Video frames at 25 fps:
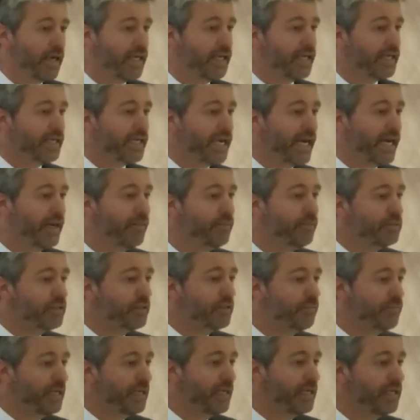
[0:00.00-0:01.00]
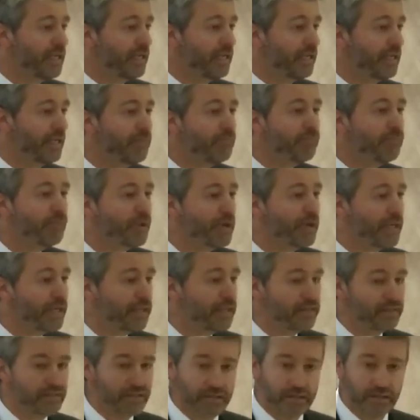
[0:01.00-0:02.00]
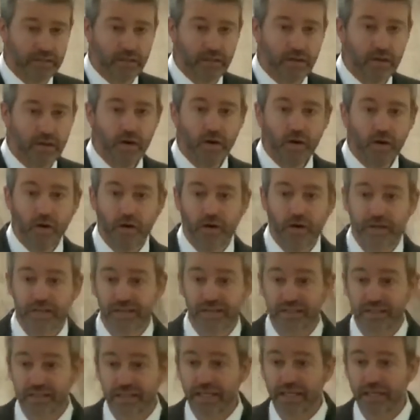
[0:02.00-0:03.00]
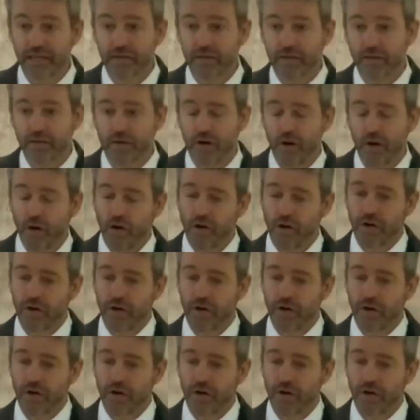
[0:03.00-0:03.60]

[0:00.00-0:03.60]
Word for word: And it came to mean an imprint or a seal.